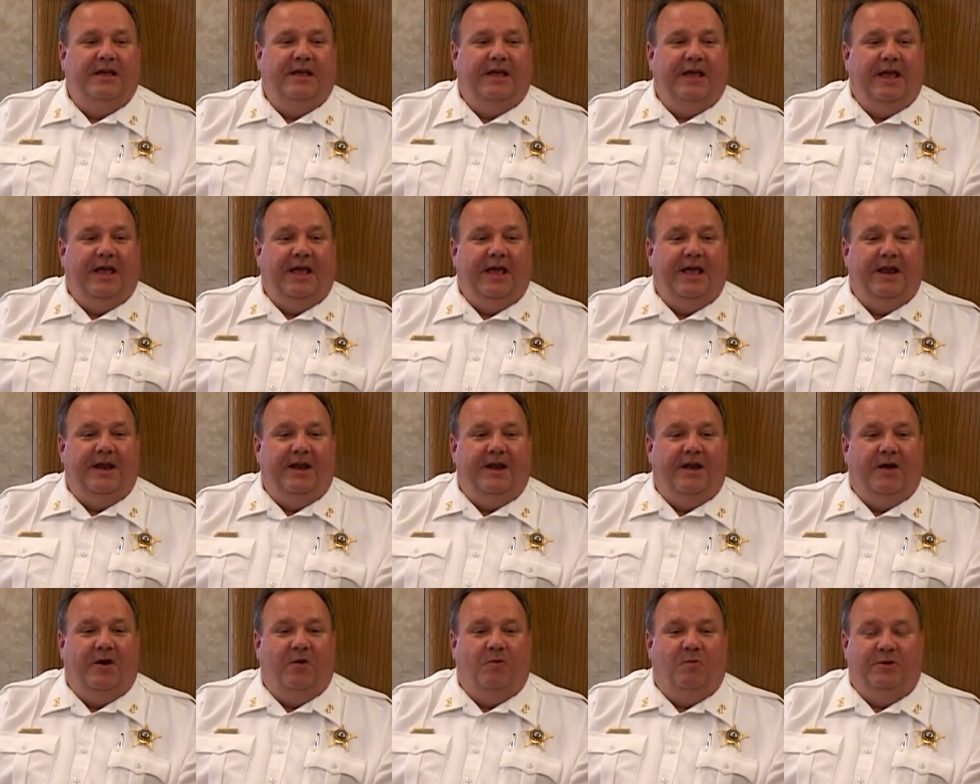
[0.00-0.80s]

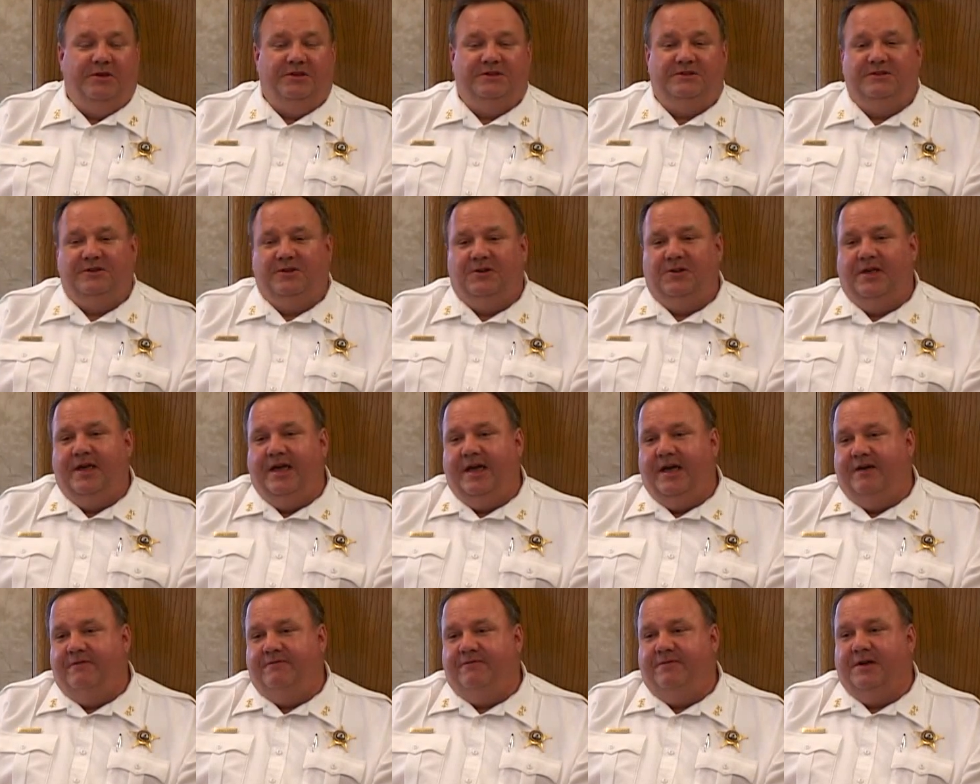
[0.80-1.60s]
and we still
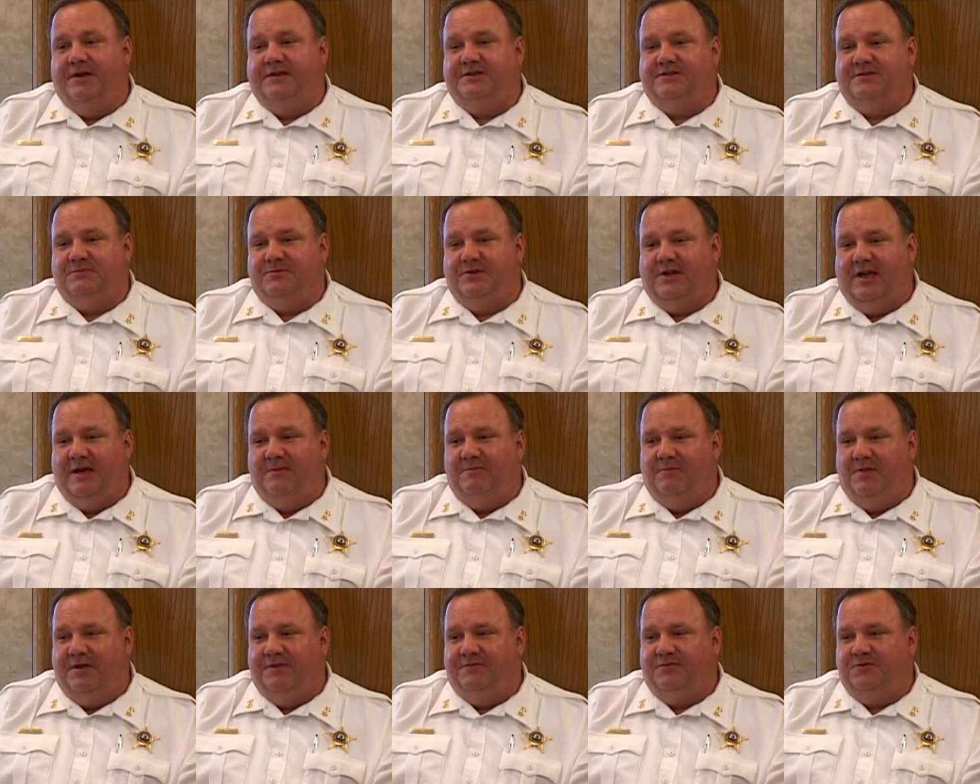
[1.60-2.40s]
have some
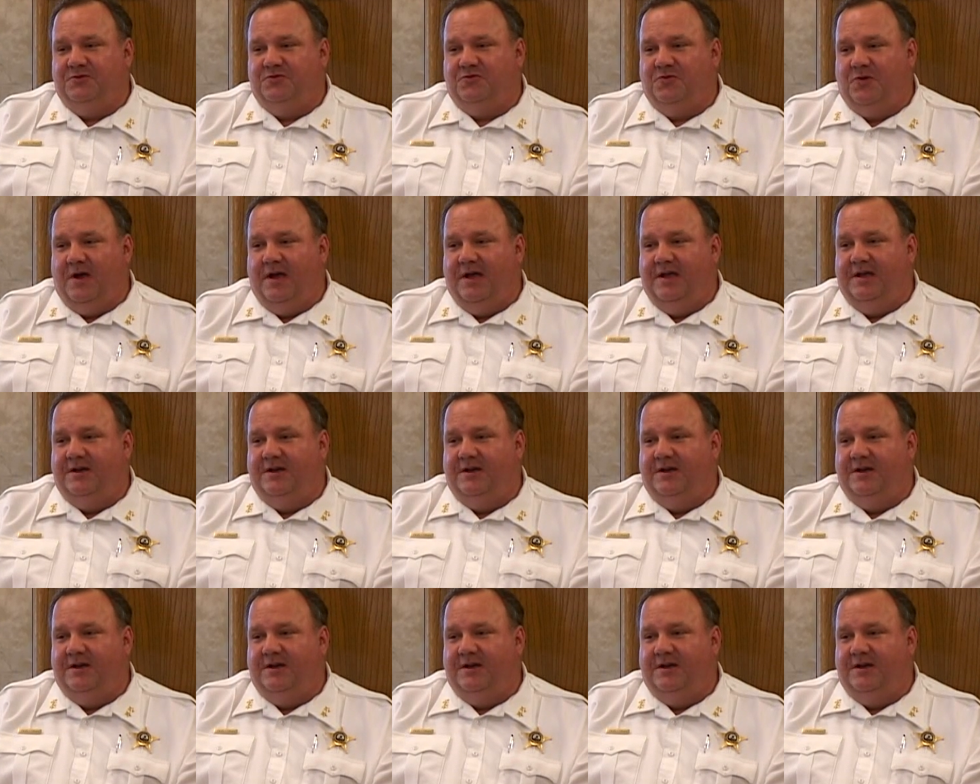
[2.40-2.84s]
time left to try